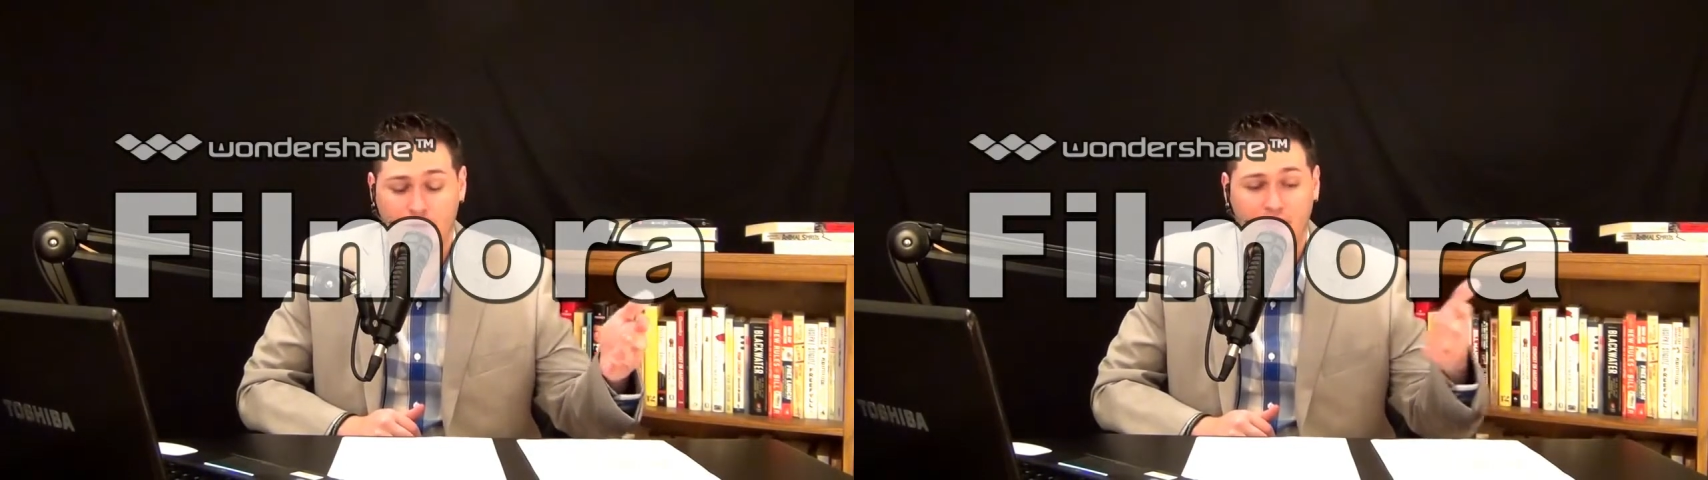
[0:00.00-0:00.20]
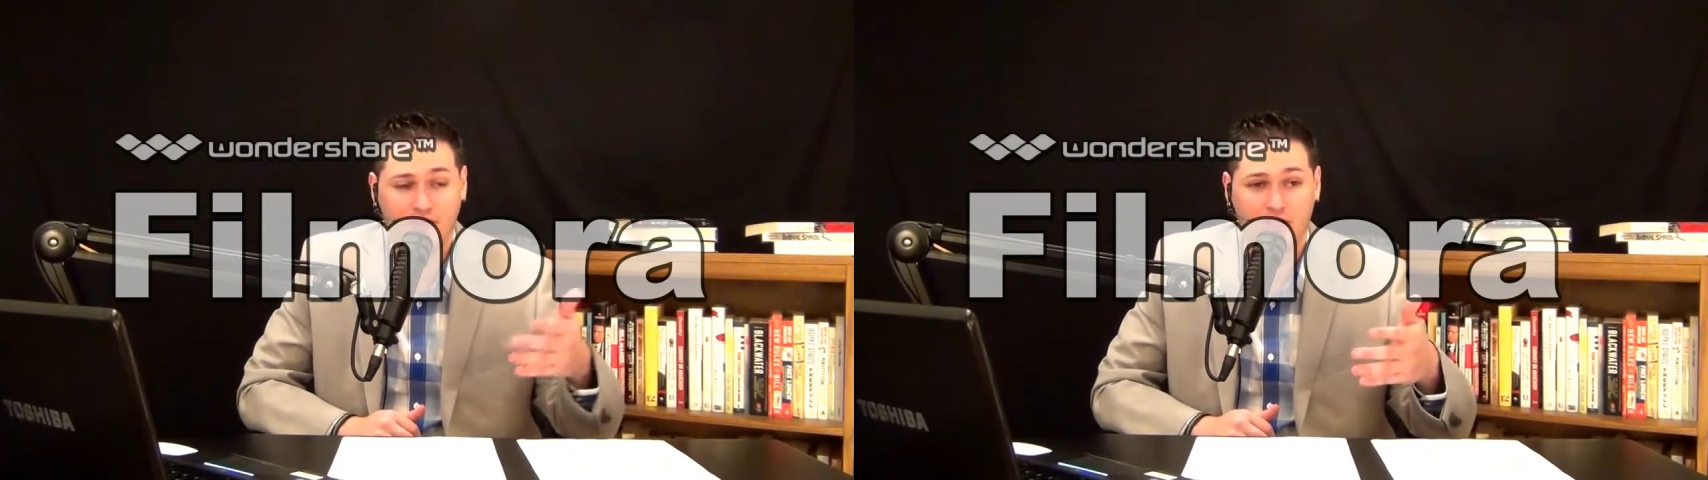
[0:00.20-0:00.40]

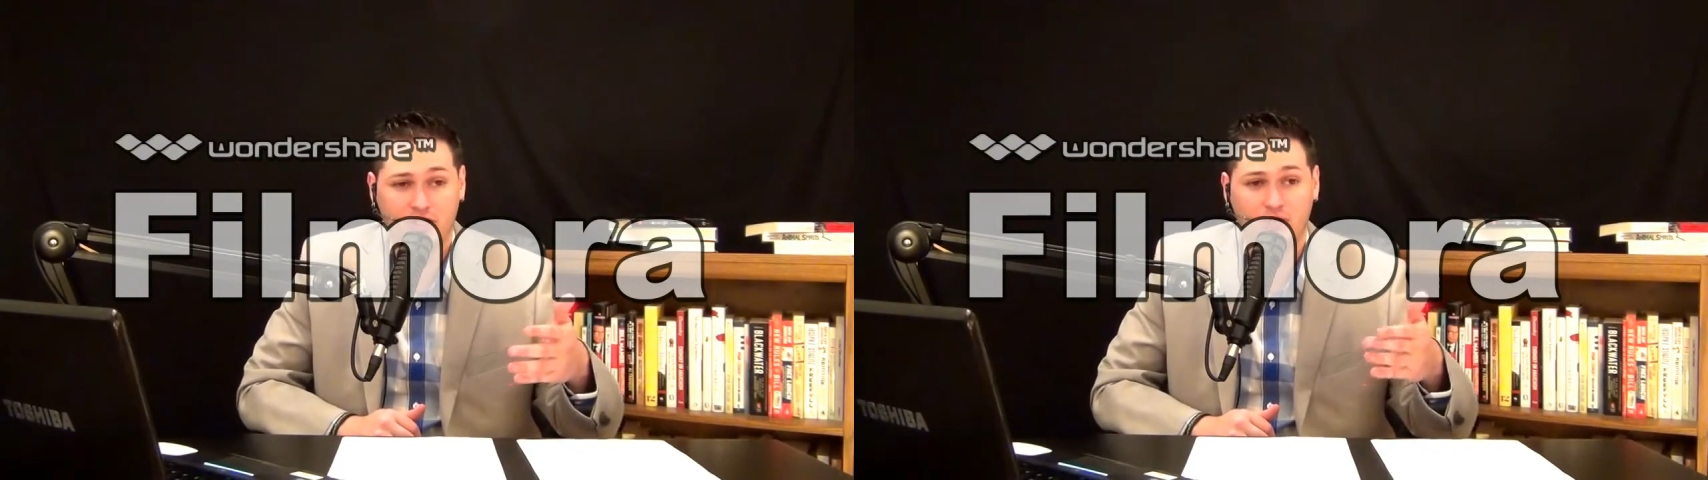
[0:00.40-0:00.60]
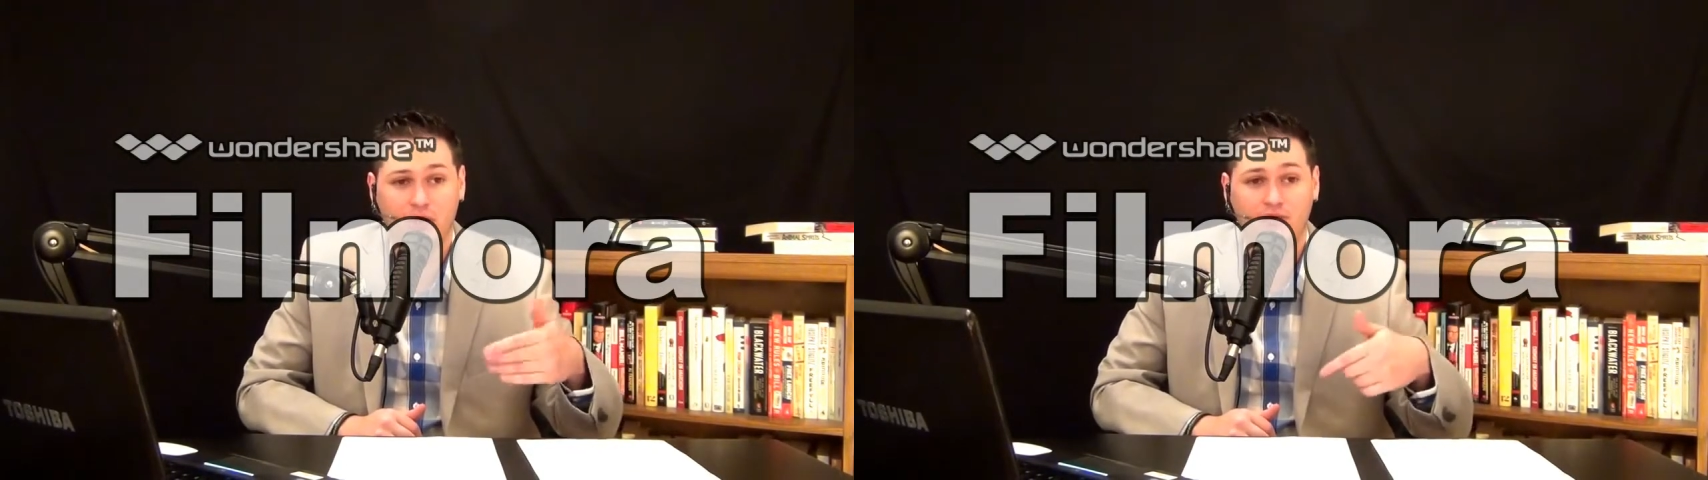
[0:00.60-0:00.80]
on the
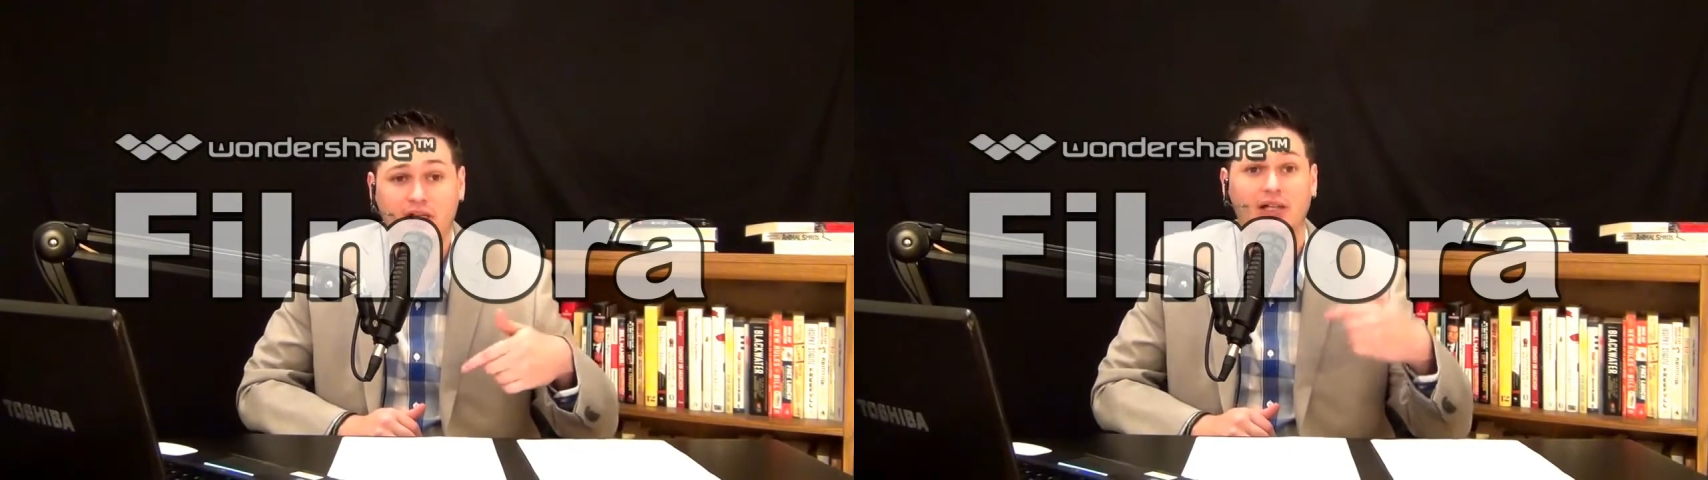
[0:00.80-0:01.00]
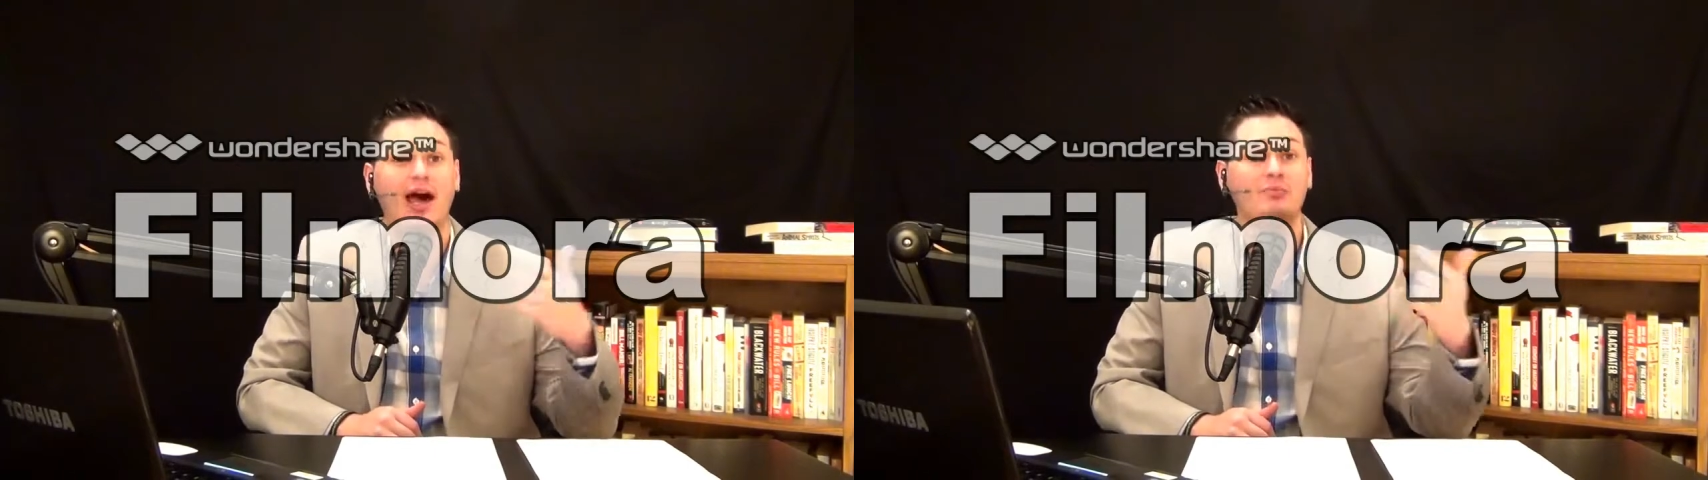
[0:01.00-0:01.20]
issue of
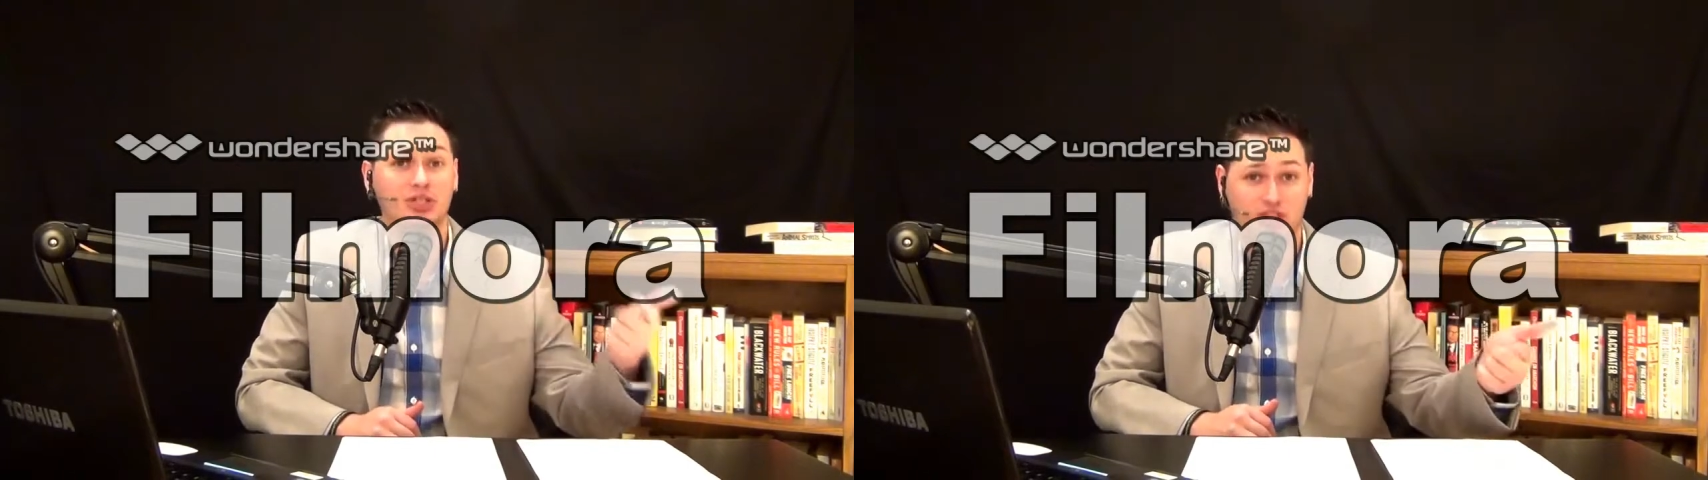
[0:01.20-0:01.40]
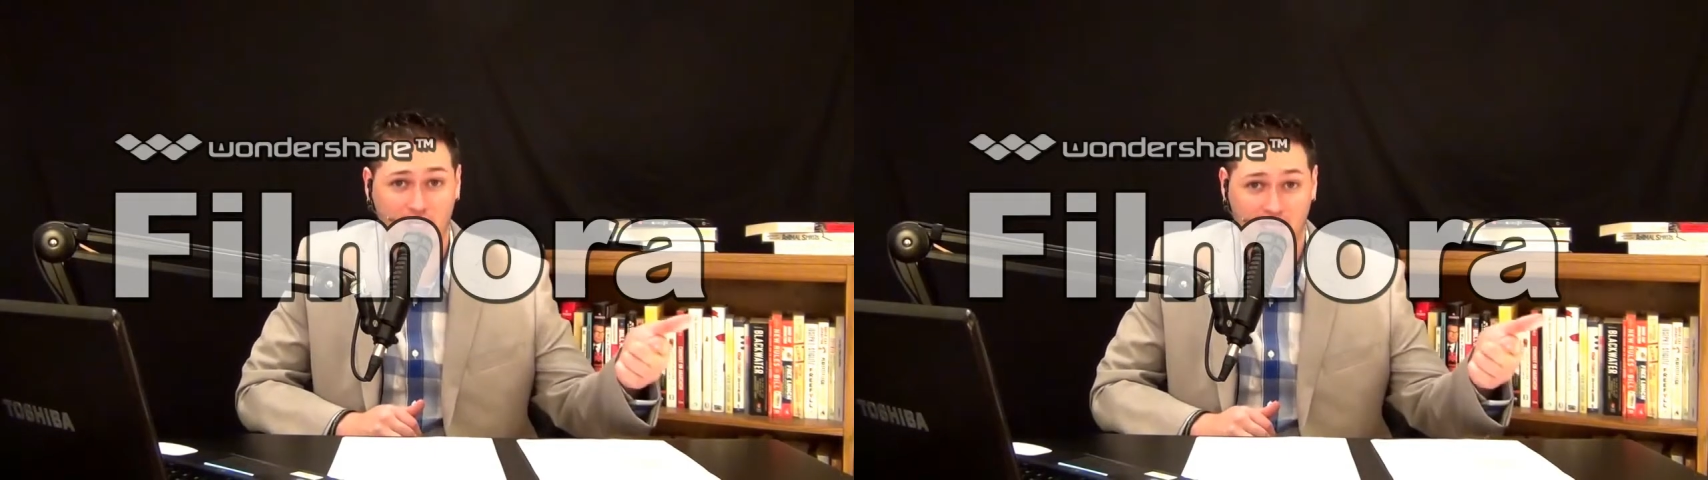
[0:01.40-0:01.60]

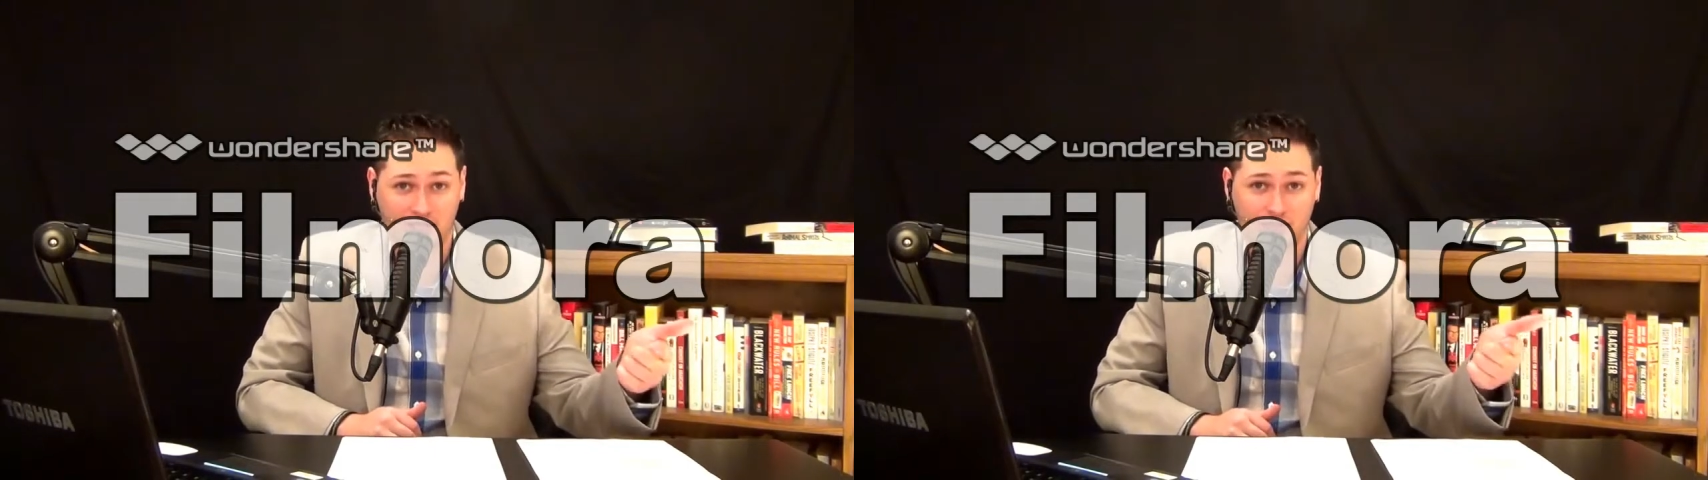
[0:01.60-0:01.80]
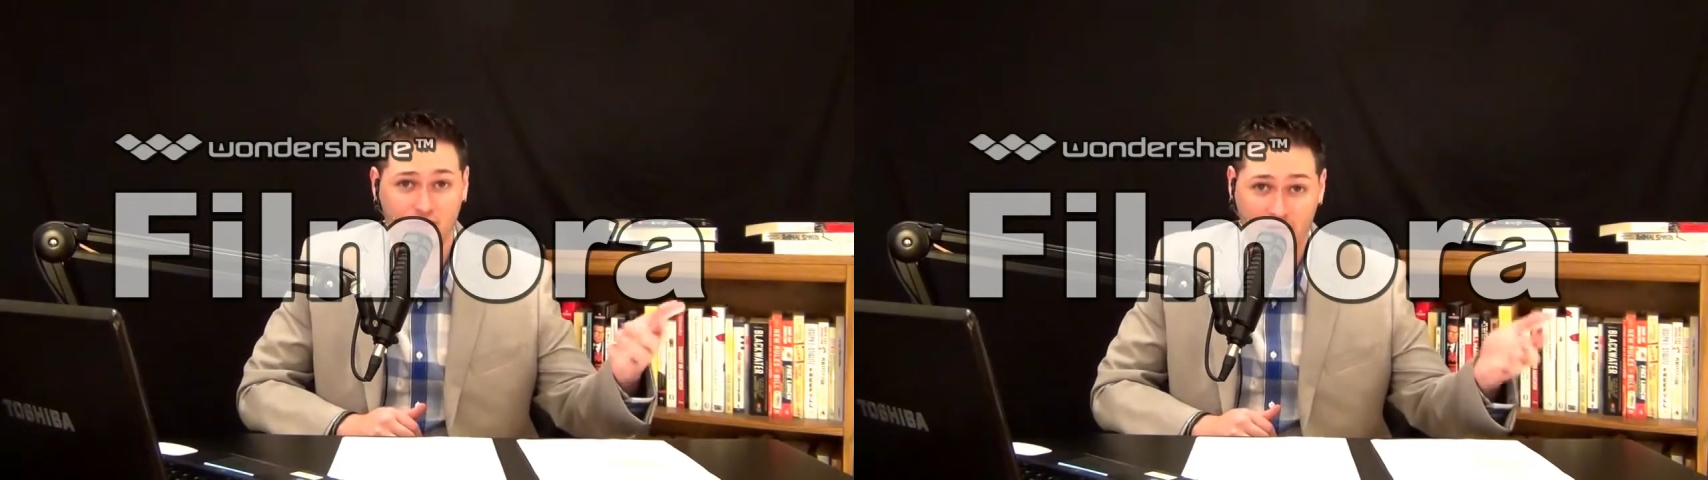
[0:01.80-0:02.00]
climate
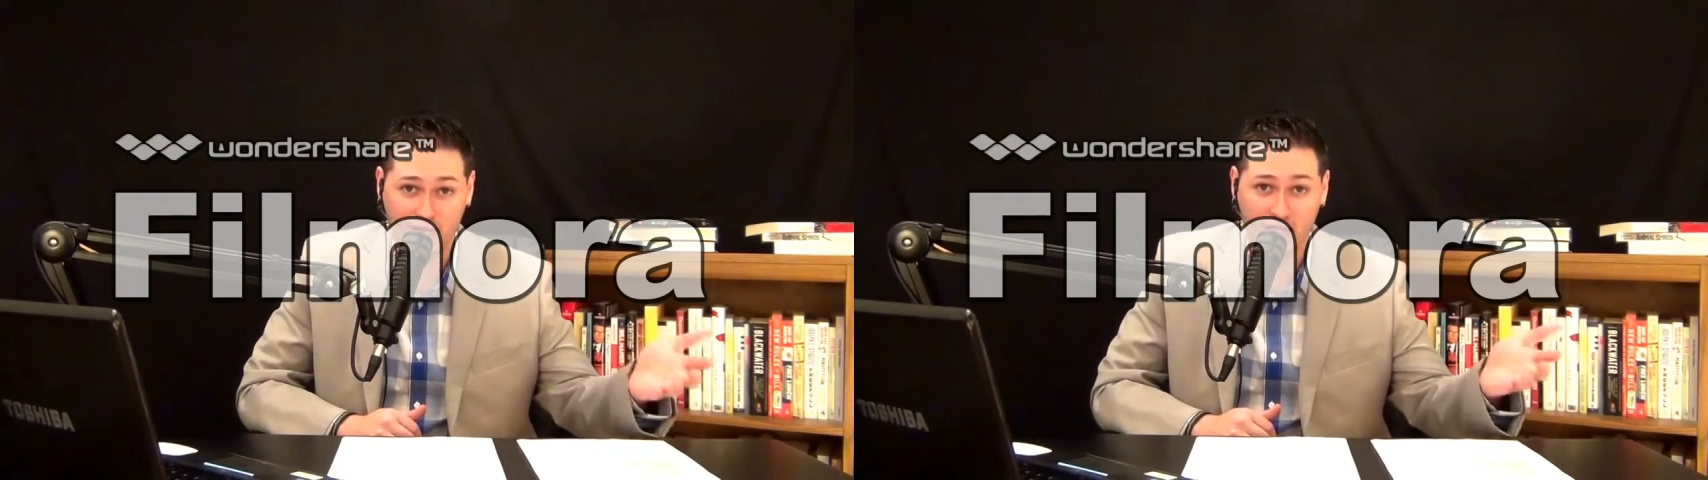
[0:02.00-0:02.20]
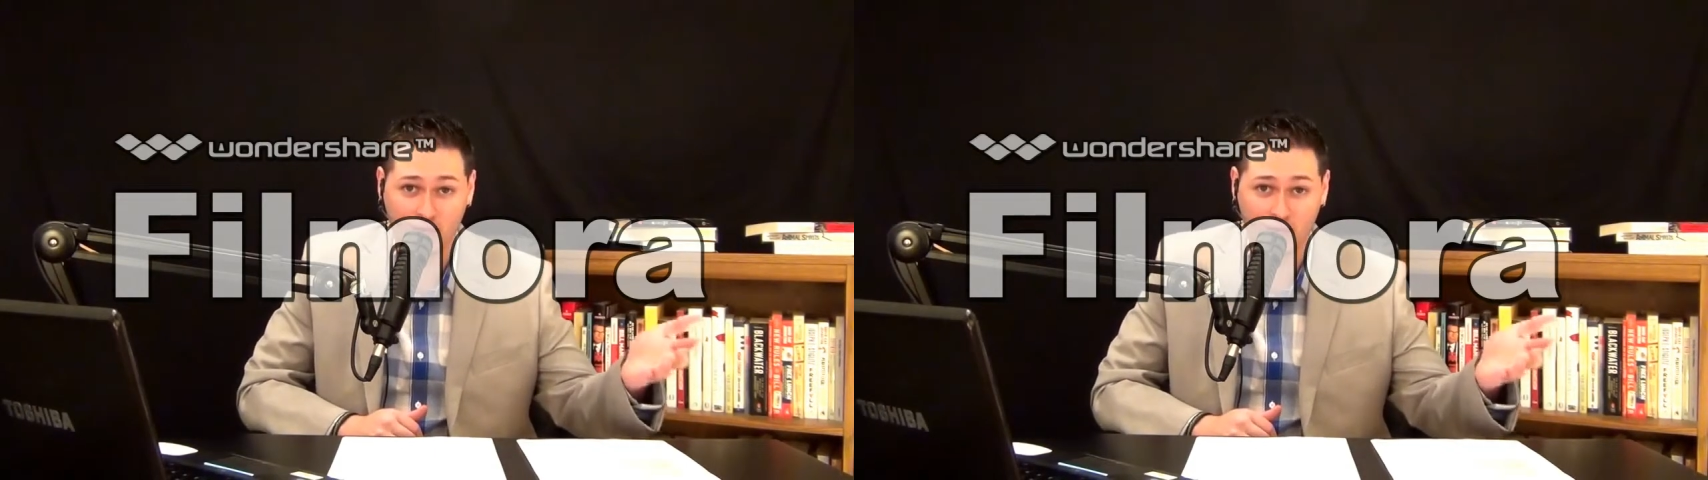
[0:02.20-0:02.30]
change, right?